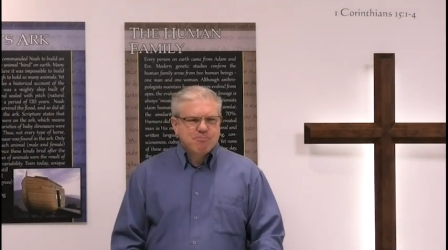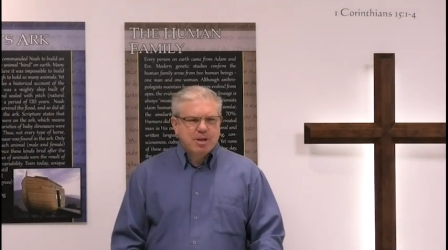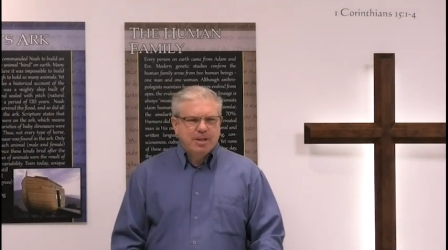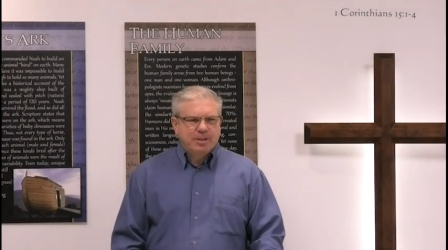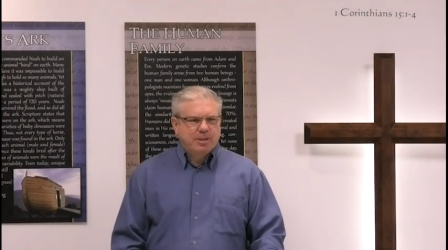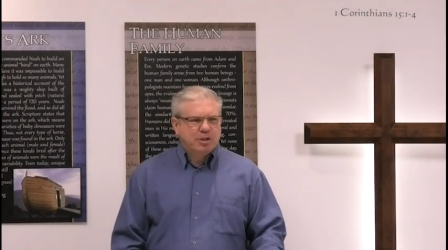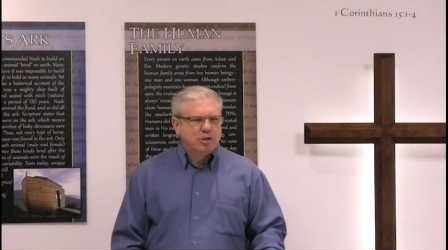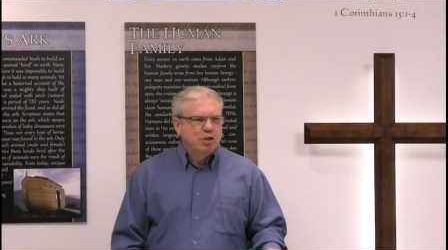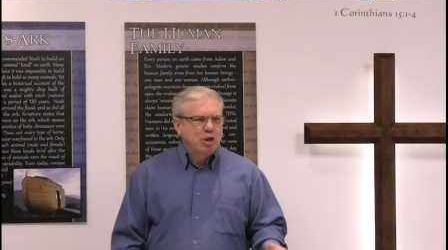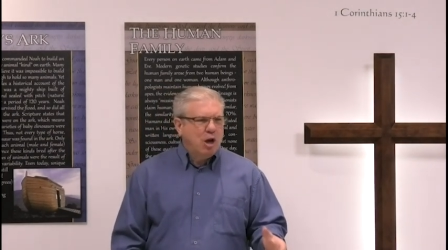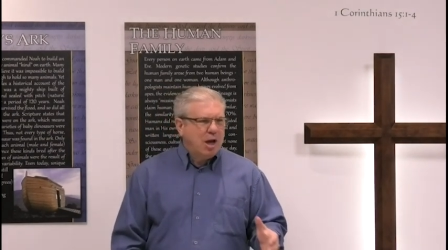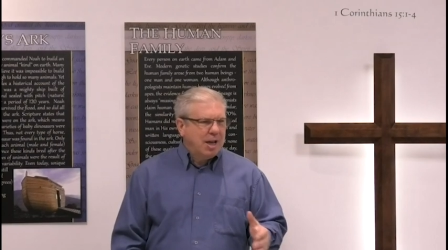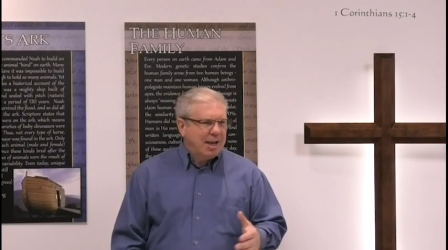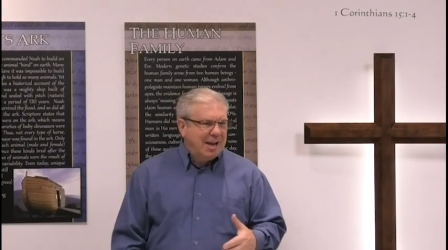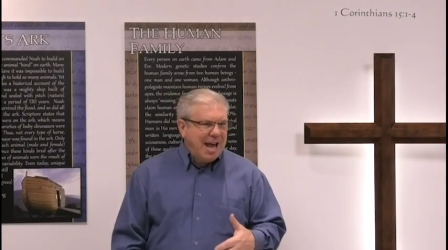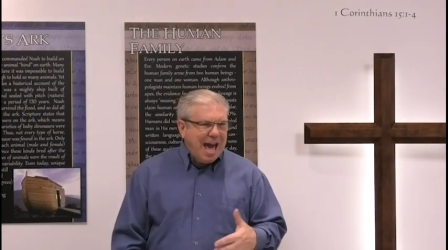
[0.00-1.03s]
it's
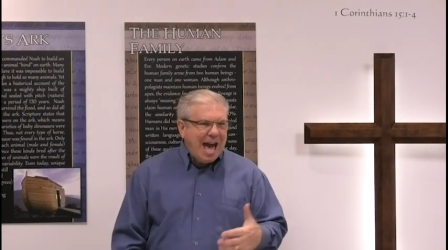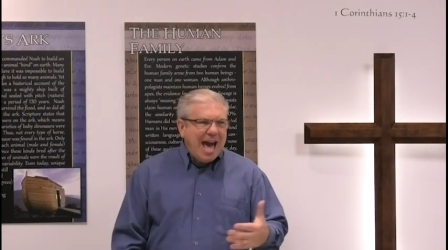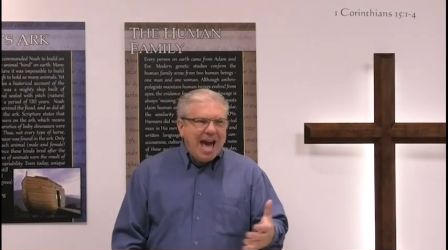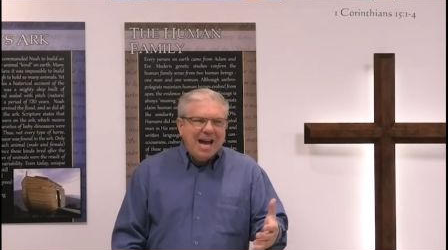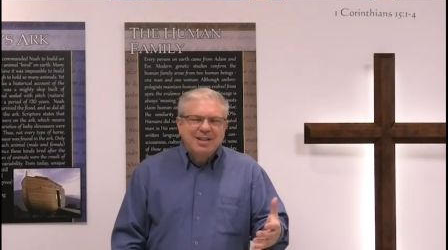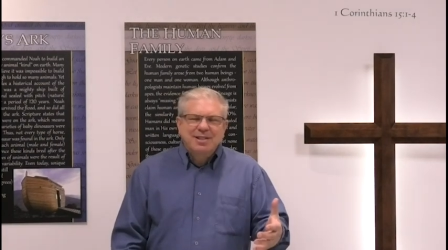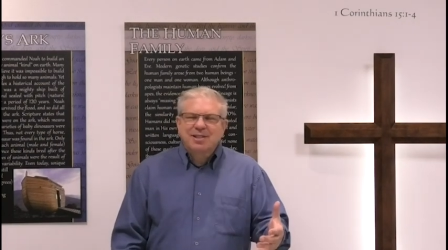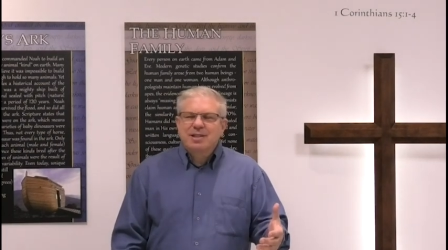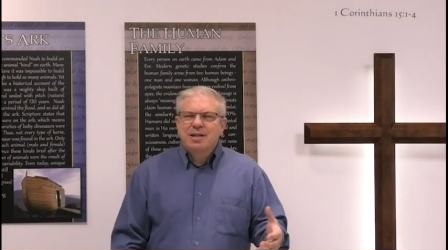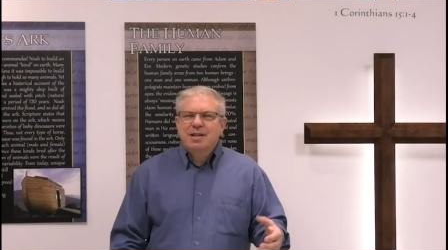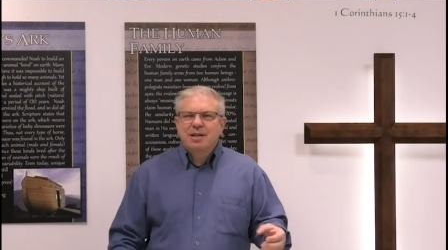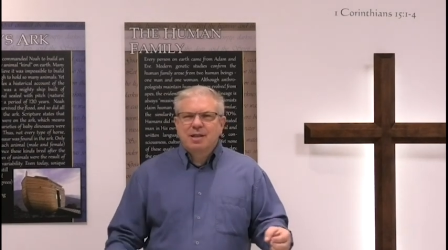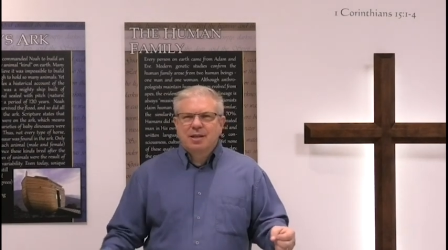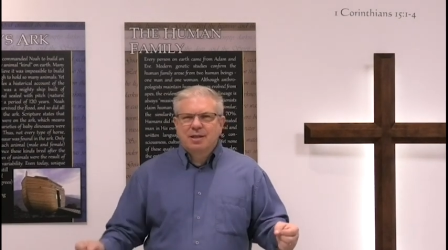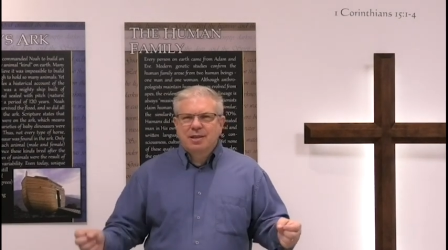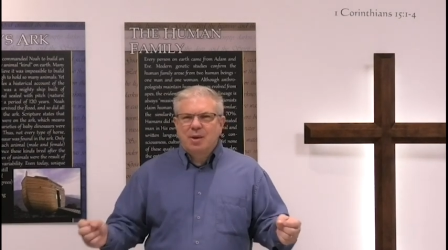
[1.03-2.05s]
not an
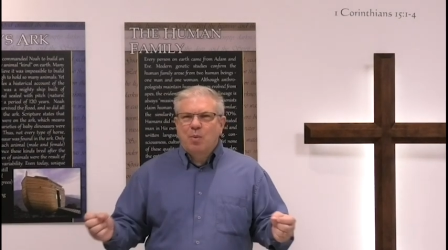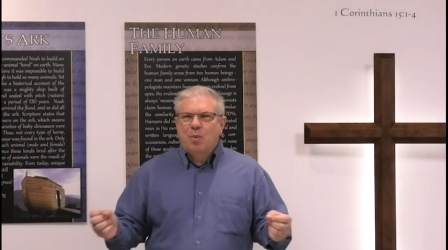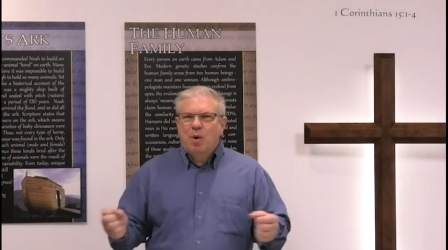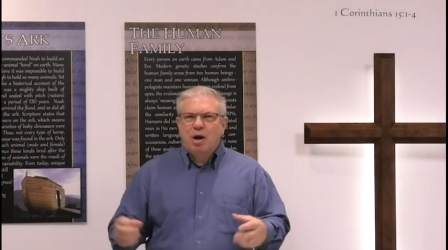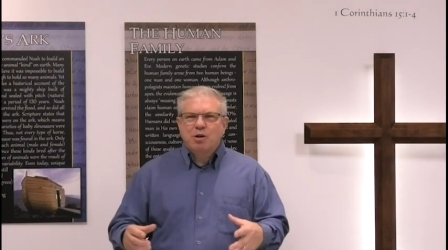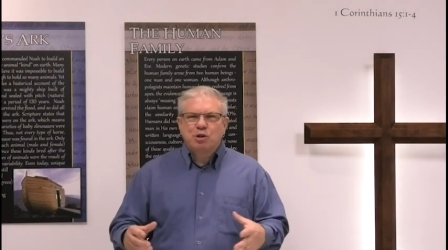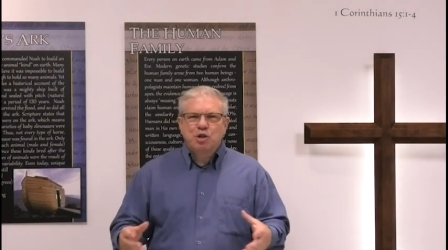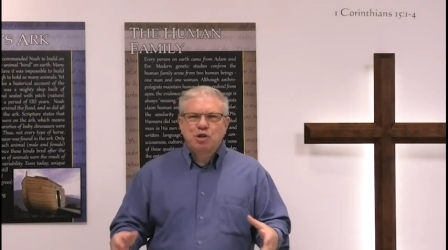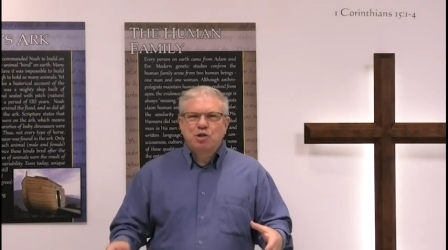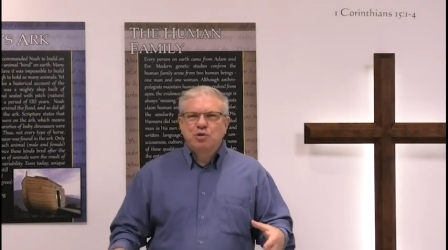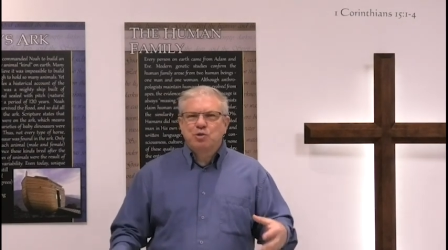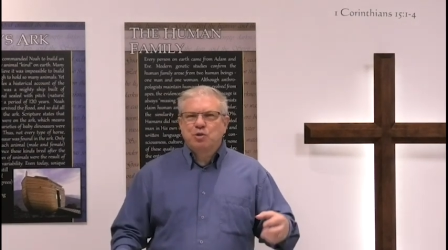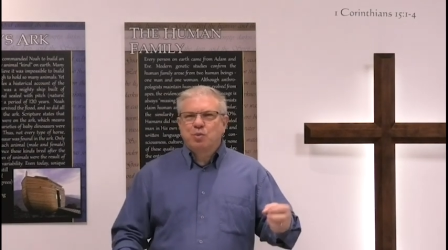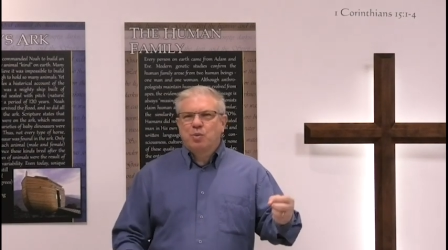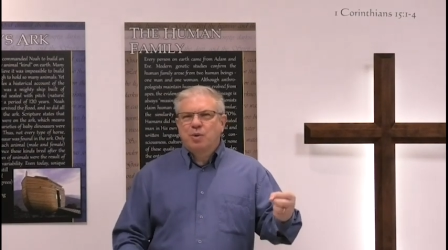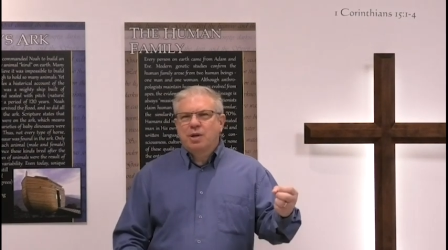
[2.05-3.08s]
accident that water's
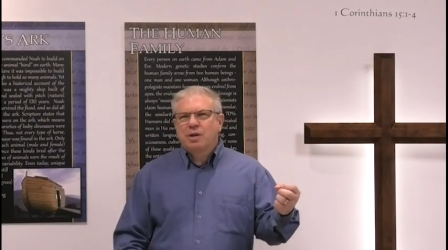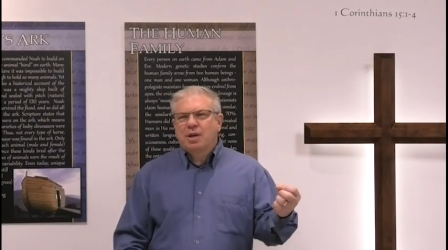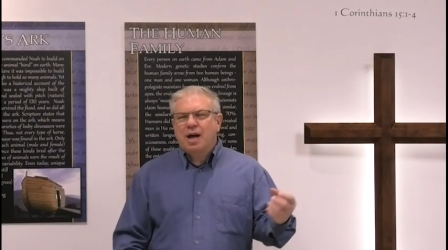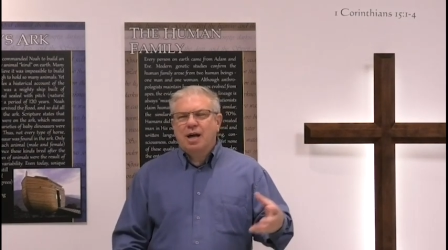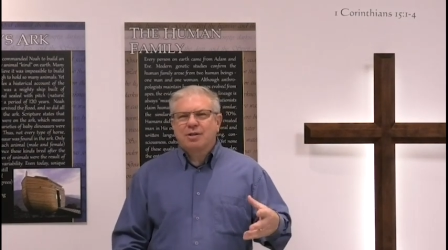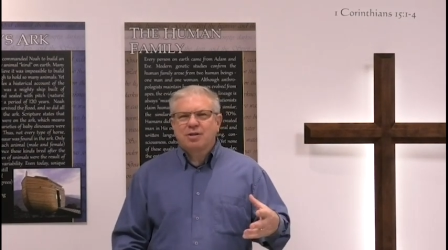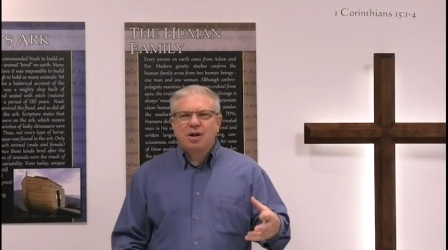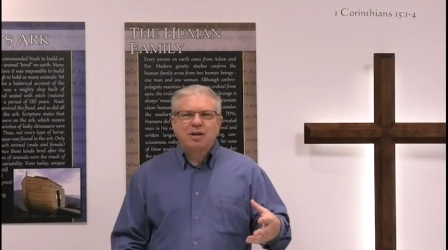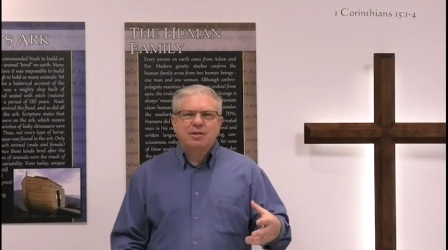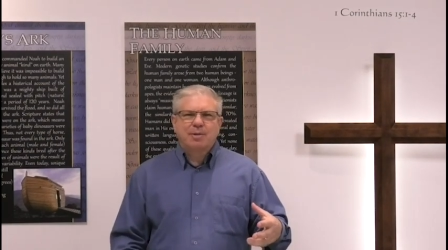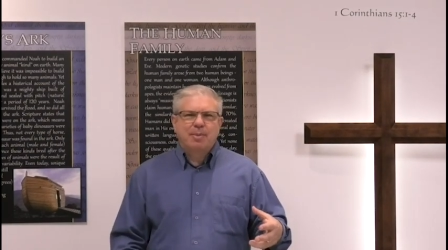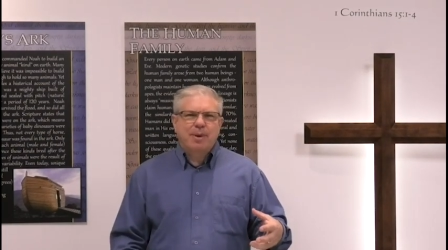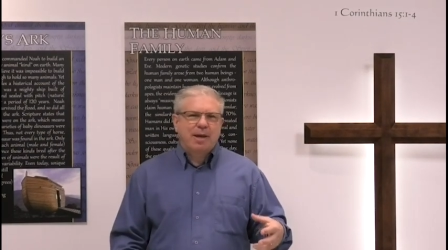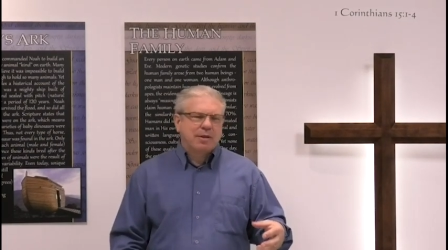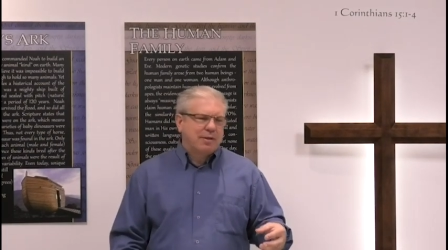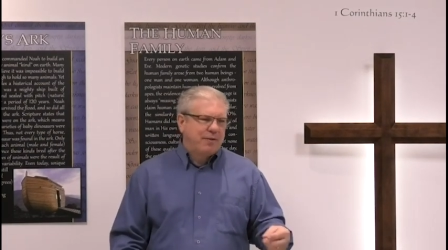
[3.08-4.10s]
used when God talks
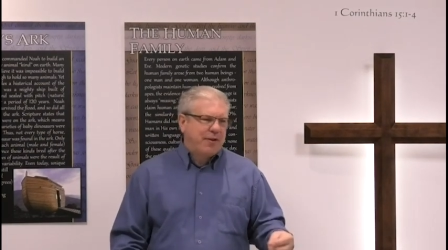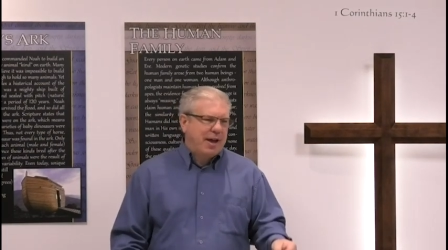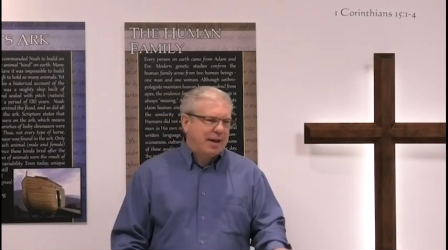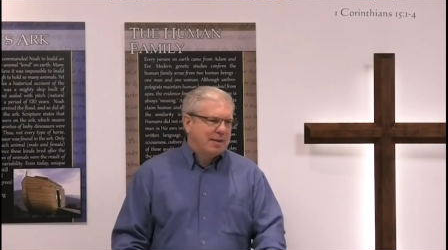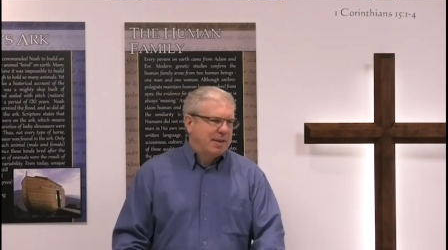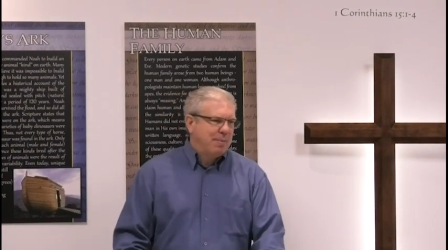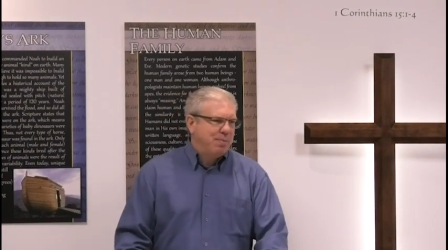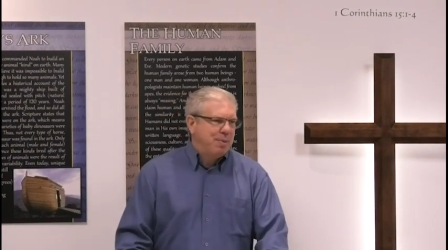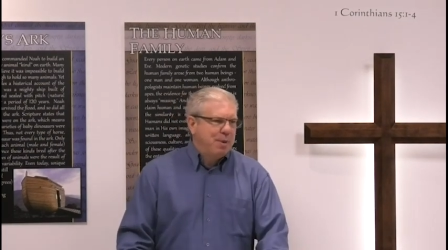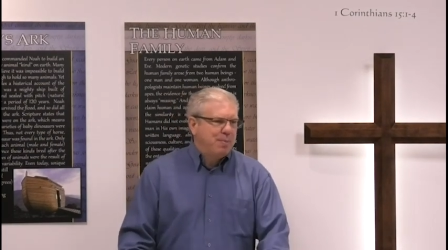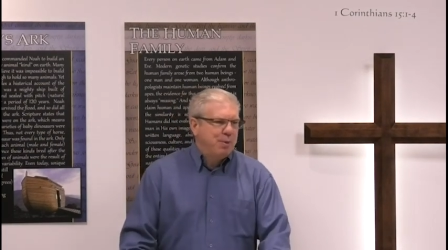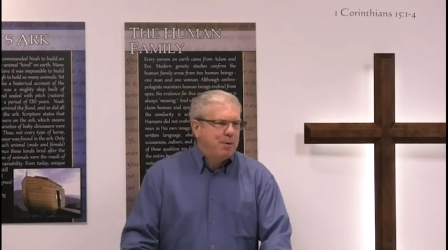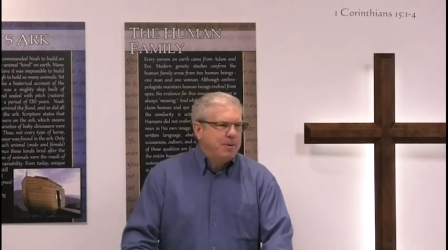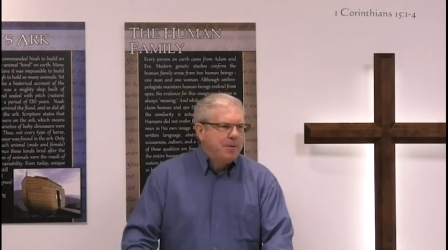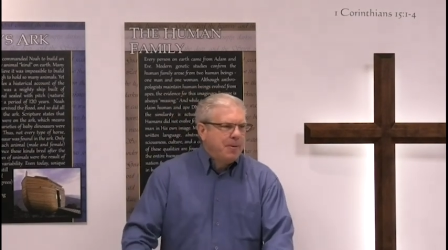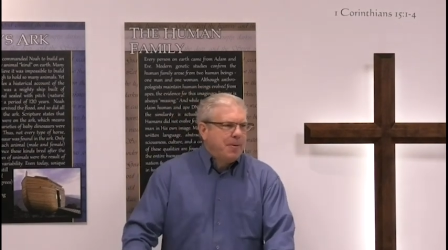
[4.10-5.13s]
about the fact that
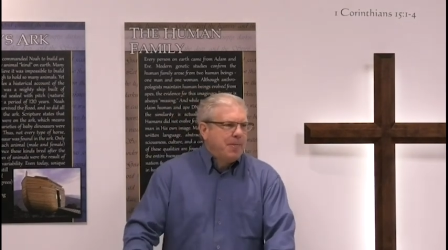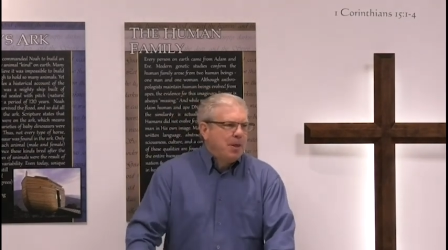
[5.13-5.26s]
people